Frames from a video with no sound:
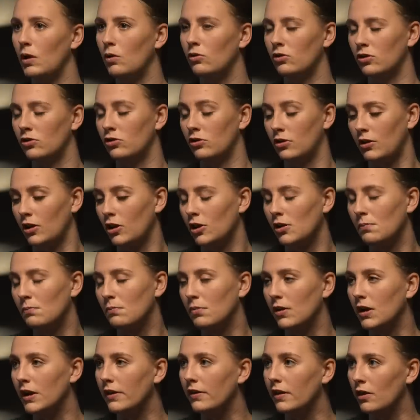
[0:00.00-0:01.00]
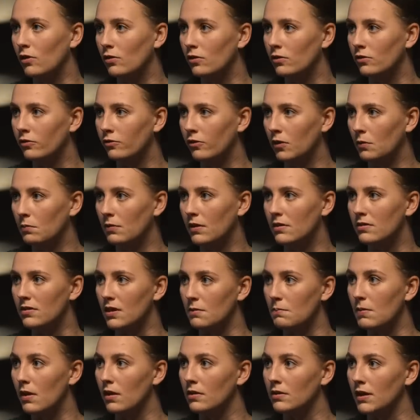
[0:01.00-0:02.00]
it was just because I couldn't breathe, and it was from the
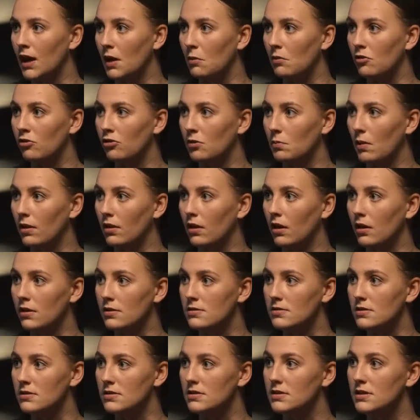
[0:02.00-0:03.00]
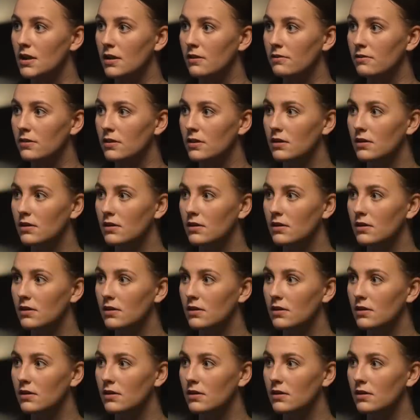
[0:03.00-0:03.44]
seatbelt damage to my lungs and stuff.